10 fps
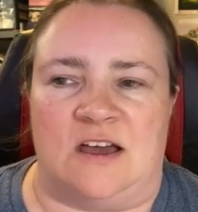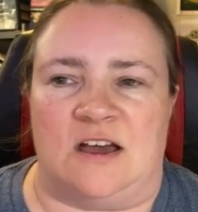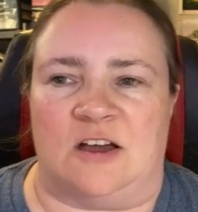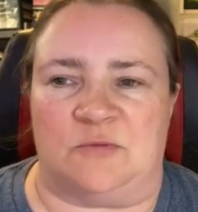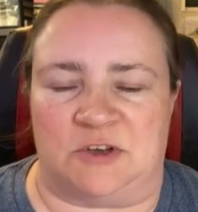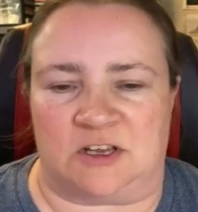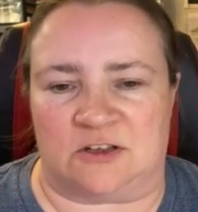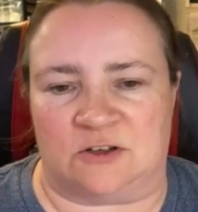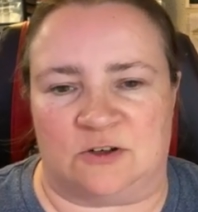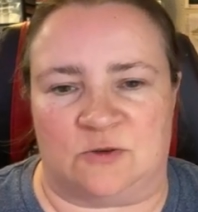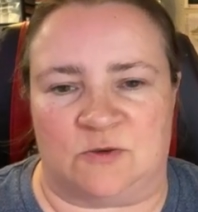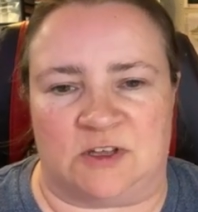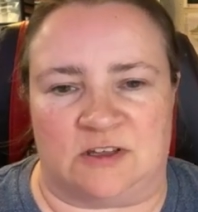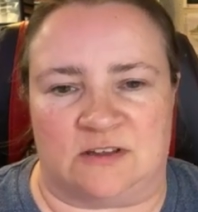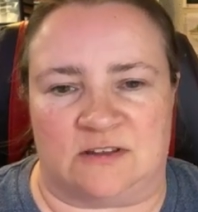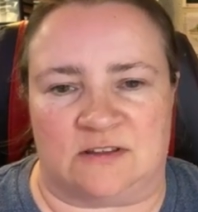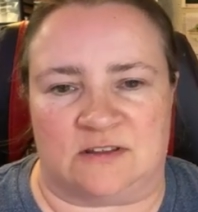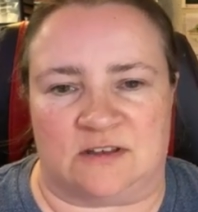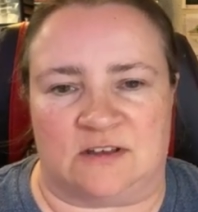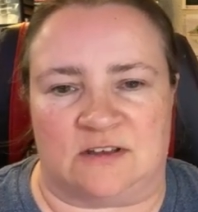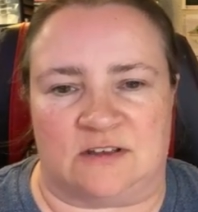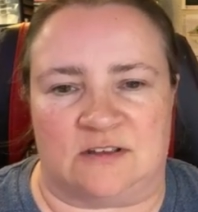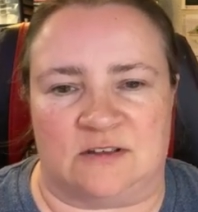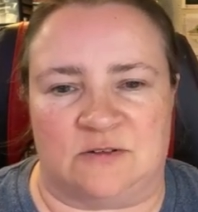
I'm going to go with the